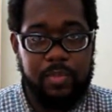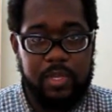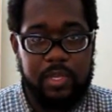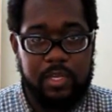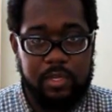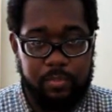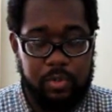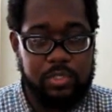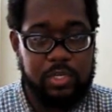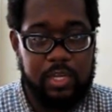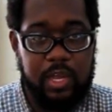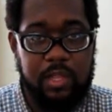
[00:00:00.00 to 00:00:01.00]
being a
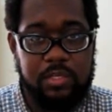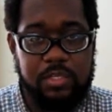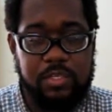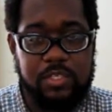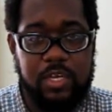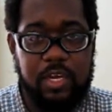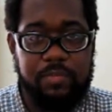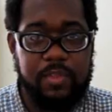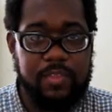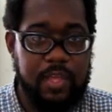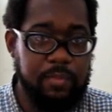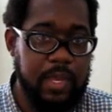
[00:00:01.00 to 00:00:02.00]
person in college at the
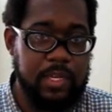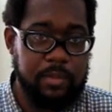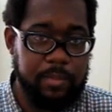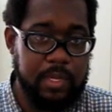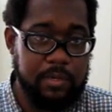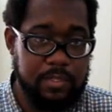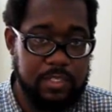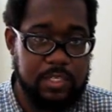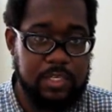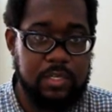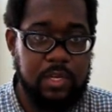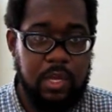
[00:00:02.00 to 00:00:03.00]
time that they might not be able to
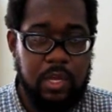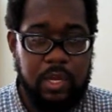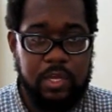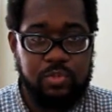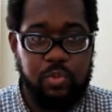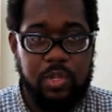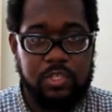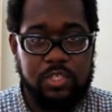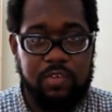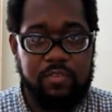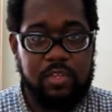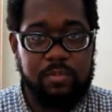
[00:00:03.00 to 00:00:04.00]
see, as well
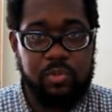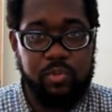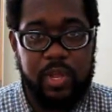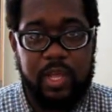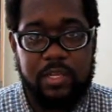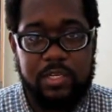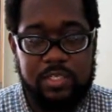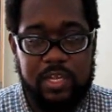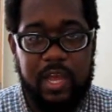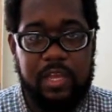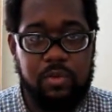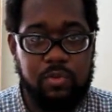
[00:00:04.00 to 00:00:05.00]
as giving them the
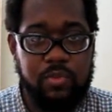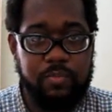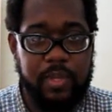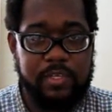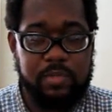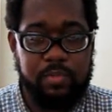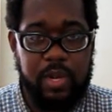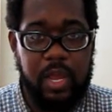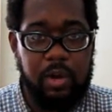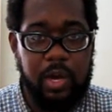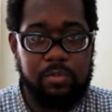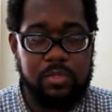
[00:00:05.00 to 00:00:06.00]
realities that I knew them based upon
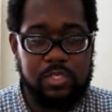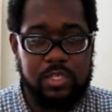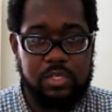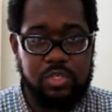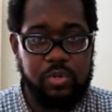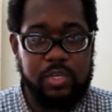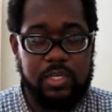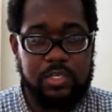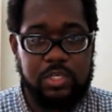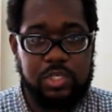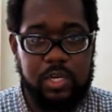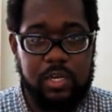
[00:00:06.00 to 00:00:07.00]
how I was
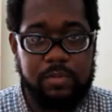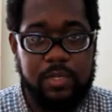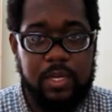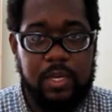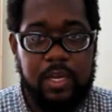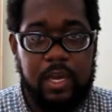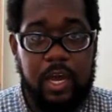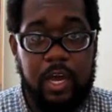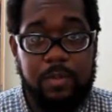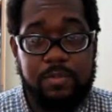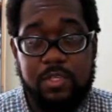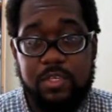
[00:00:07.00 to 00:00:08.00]
trained as a child.
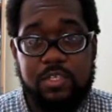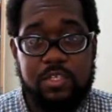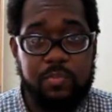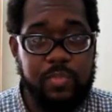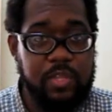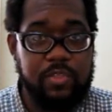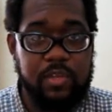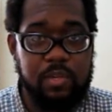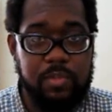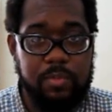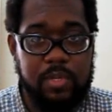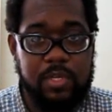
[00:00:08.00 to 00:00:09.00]
So this is a big
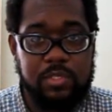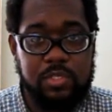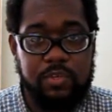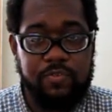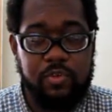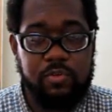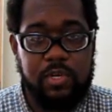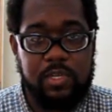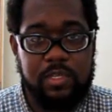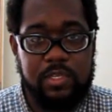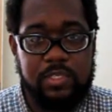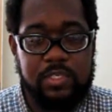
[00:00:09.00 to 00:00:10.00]
thing to me because if you can
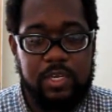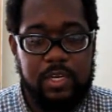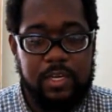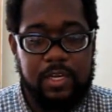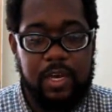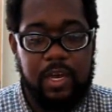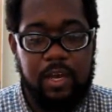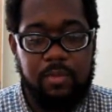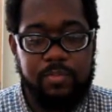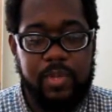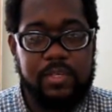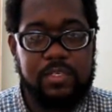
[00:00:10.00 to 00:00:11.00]
at least
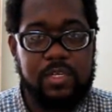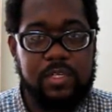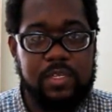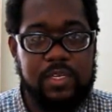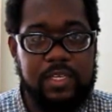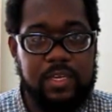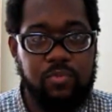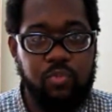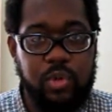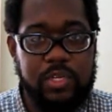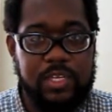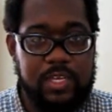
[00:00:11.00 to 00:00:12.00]
basically
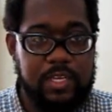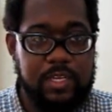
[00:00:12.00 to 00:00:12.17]
get one